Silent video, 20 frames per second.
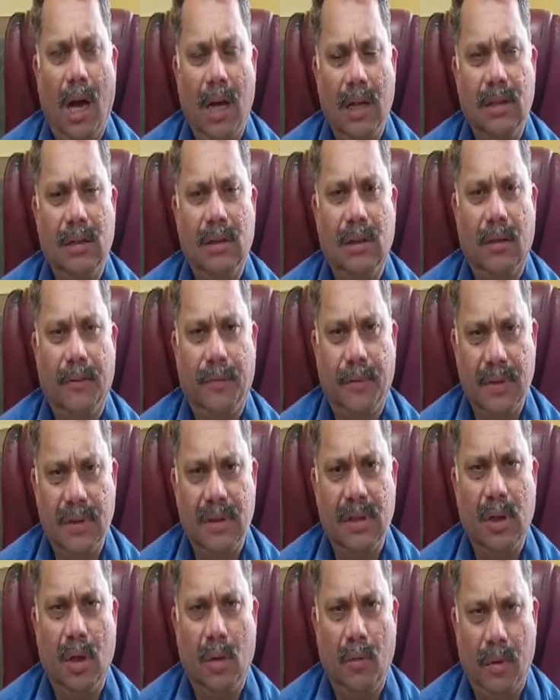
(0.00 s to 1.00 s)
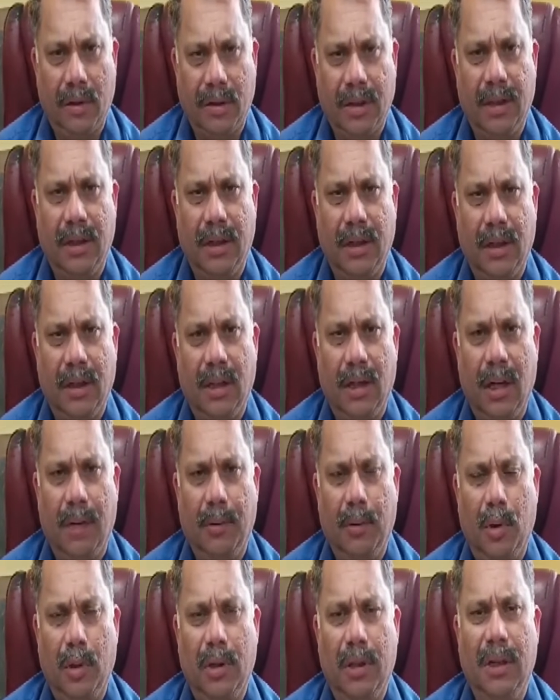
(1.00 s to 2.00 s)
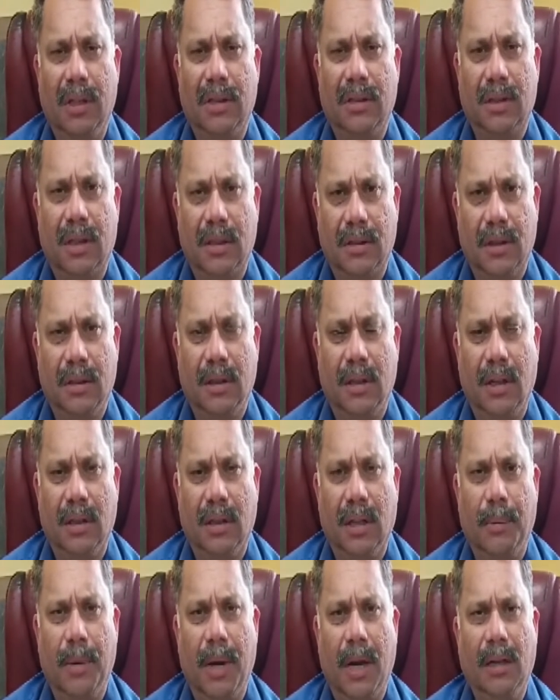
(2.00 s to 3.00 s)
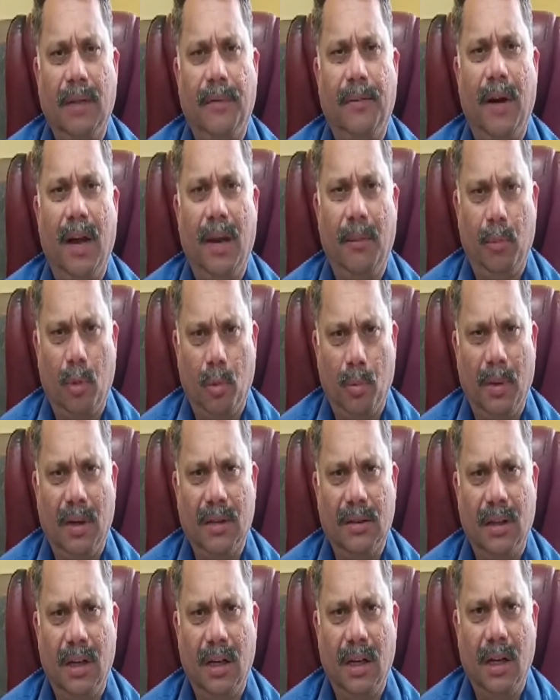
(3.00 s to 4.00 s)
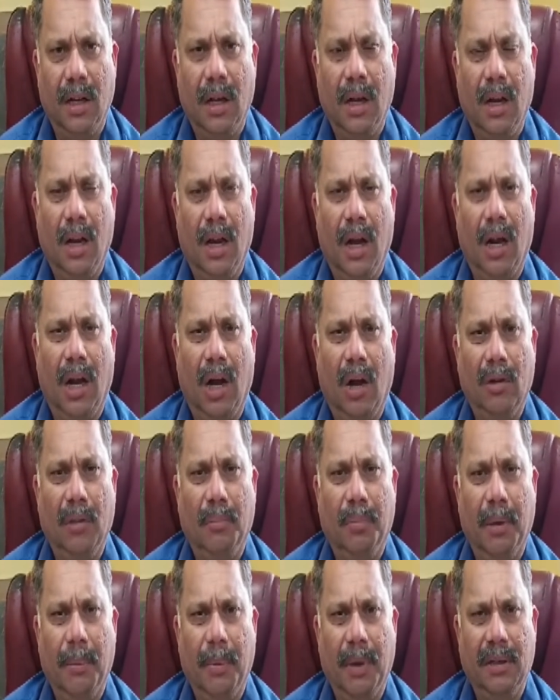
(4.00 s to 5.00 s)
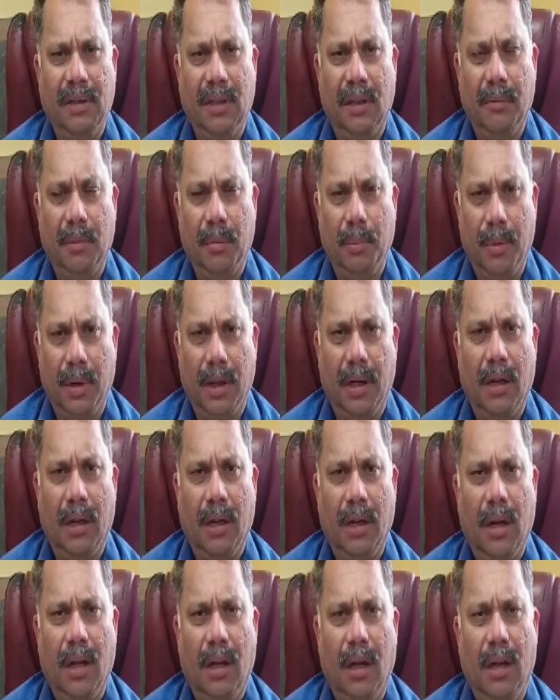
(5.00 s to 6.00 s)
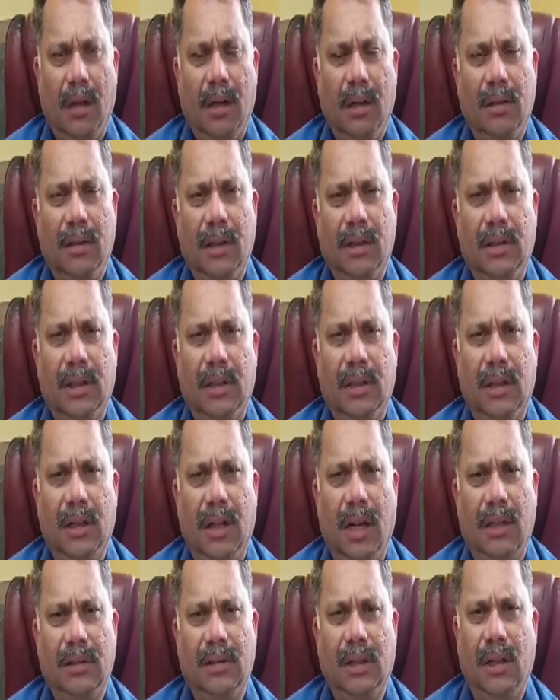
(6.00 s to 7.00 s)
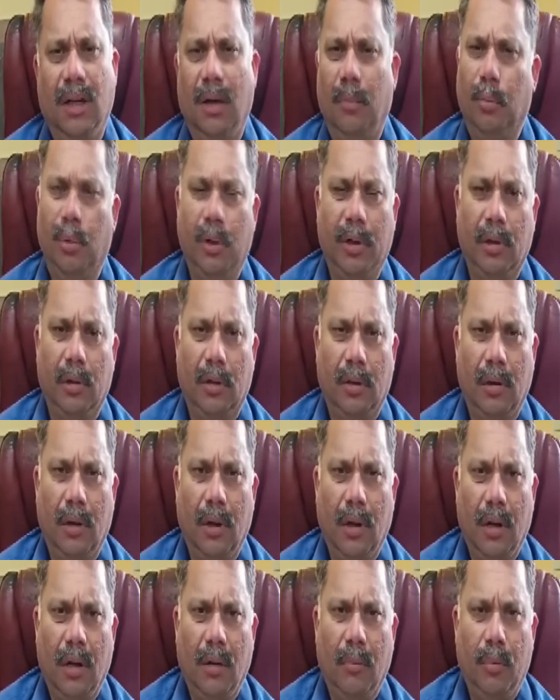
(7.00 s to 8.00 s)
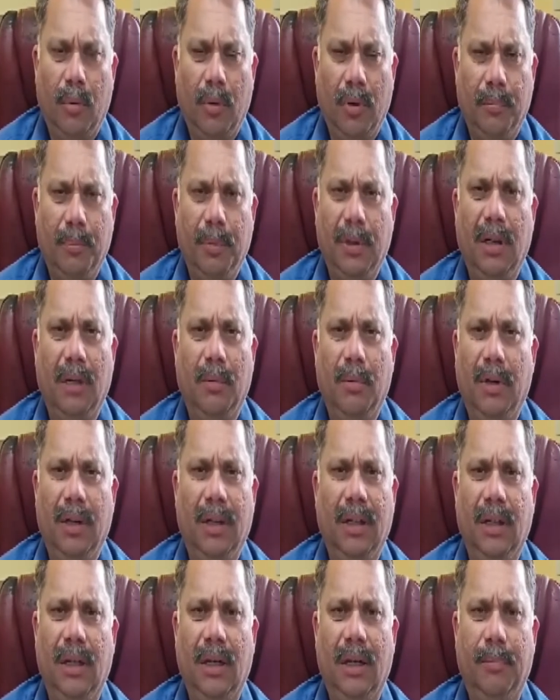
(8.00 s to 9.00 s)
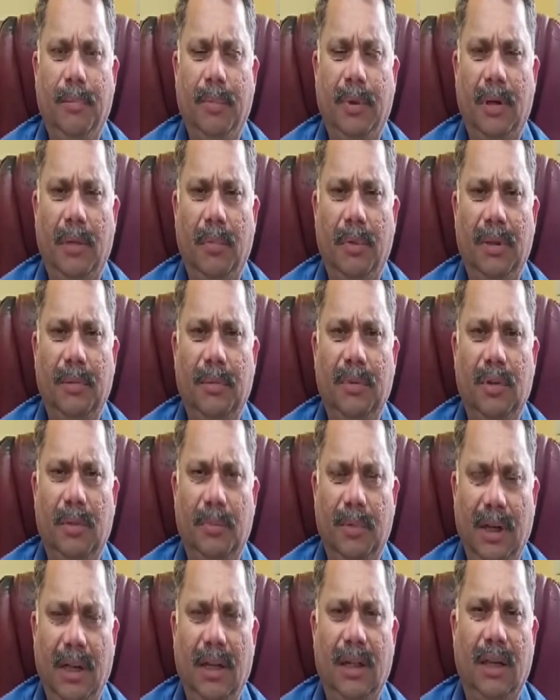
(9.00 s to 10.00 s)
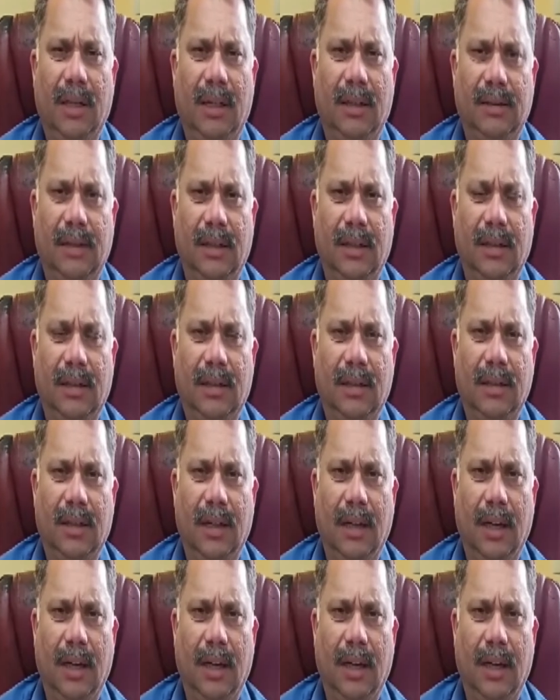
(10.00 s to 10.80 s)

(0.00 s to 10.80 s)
As the first day of working there, I already instructed that the Mahadi file opens that and how the payments have been made. And the teacher said, I'm going to go. But PWD was a Monday, like,